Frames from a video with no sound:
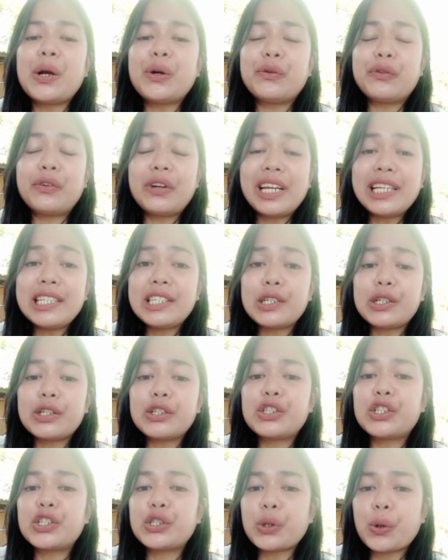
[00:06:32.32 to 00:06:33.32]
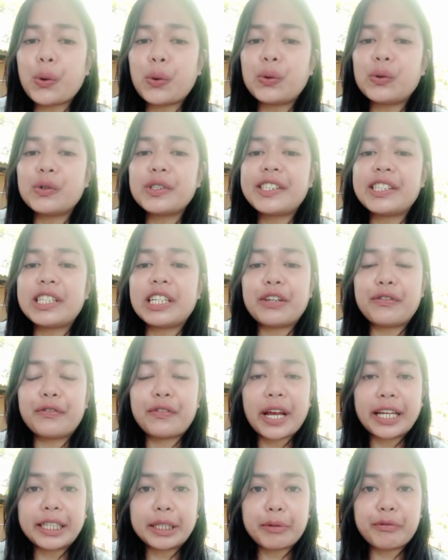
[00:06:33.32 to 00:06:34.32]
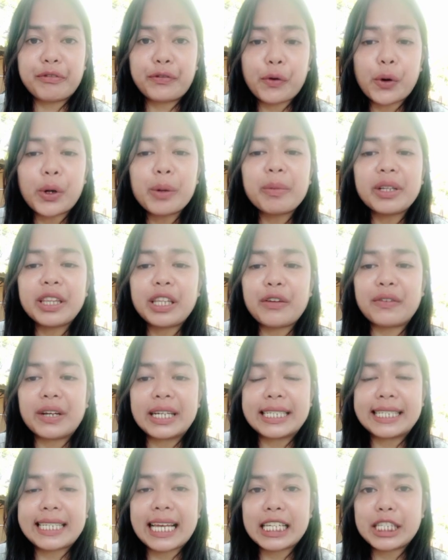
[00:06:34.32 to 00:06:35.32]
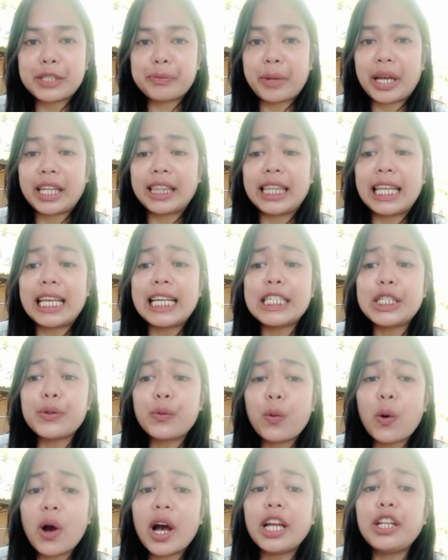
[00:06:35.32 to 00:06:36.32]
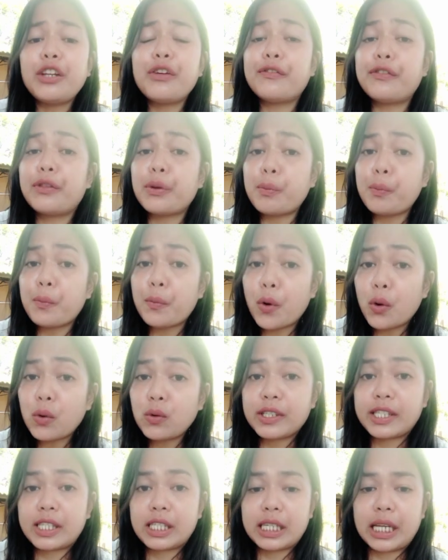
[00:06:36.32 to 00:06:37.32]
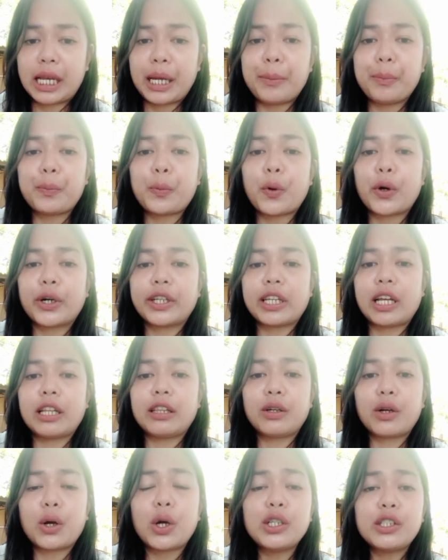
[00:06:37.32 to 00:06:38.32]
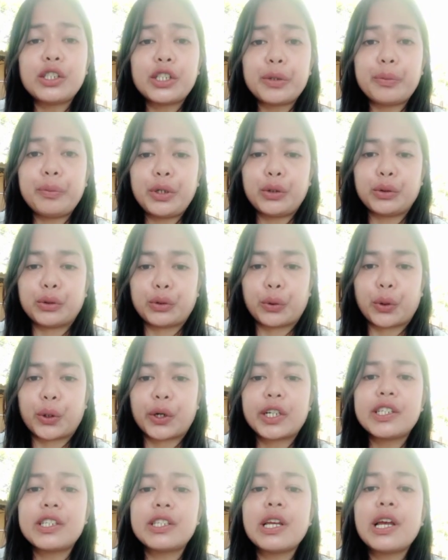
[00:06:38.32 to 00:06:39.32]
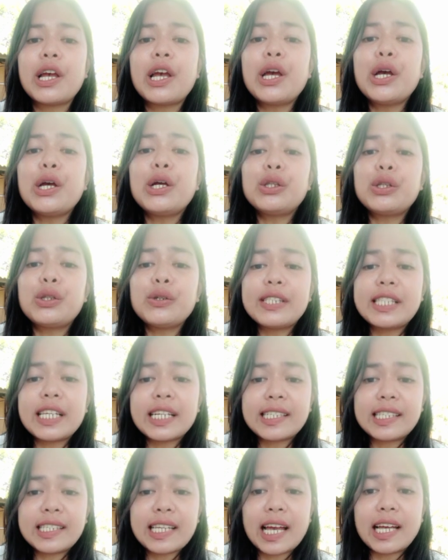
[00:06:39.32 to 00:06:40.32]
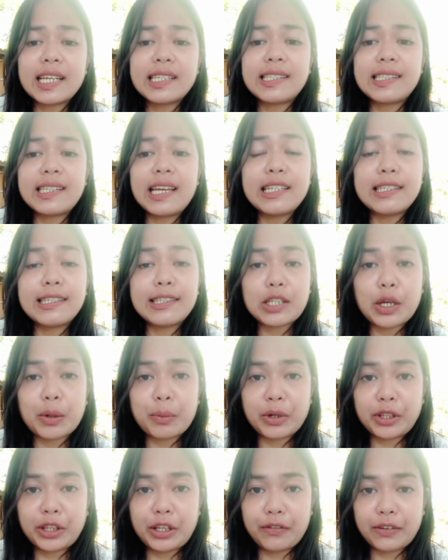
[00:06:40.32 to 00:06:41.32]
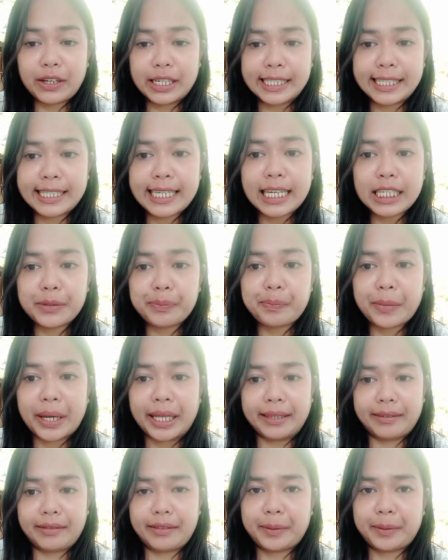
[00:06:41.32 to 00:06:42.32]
Research shows that effective formative assessment is one of the most important contributors to success in summative assessment.